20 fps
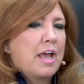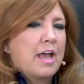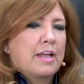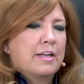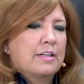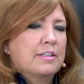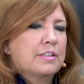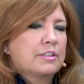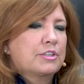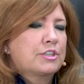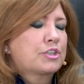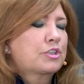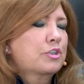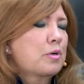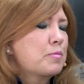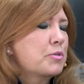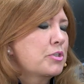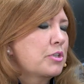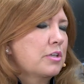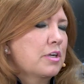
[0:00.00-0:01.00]
and the
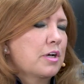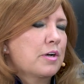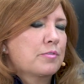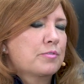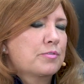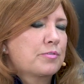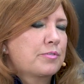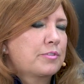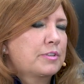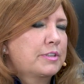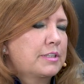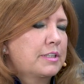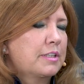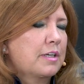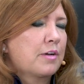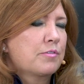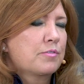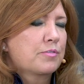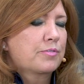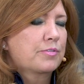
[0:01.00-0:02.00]
description
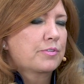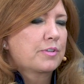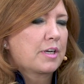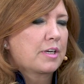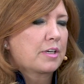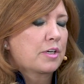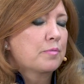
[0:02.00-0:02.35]
of